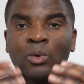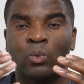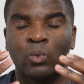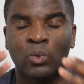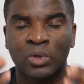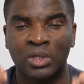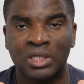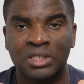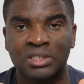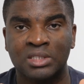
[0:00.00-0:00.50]

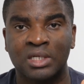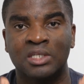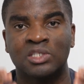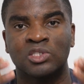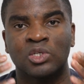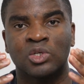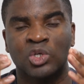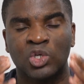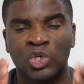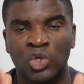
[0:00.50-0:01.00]
Real estate
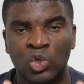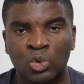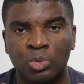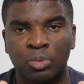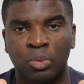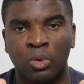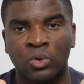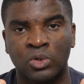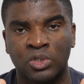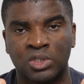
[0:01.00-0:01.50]
is a
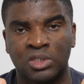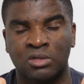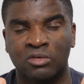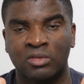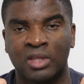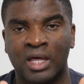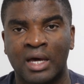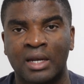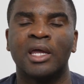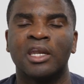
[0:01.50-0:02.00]
huge portion
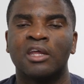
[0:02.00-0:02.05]
of that.